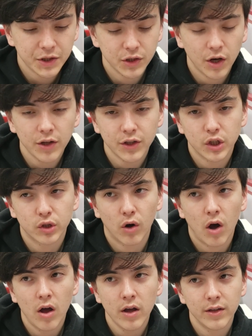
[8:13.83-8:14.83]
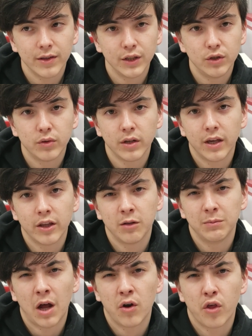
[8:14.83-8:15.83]
Not strong unless you can get
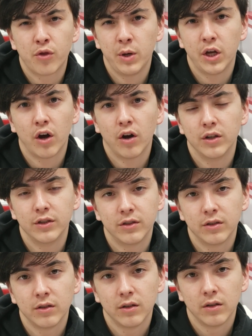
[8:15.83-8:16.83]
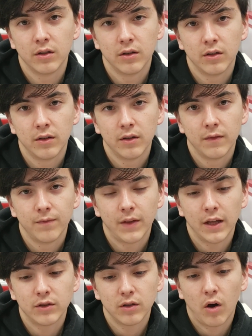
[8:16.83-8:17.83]
them down to 3 cards.
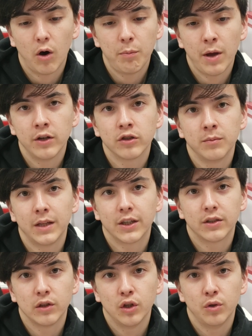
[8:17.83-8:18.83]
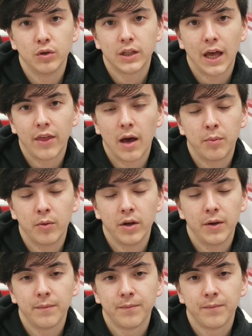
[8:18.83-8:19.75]
That's all pendulum decks lose at that point.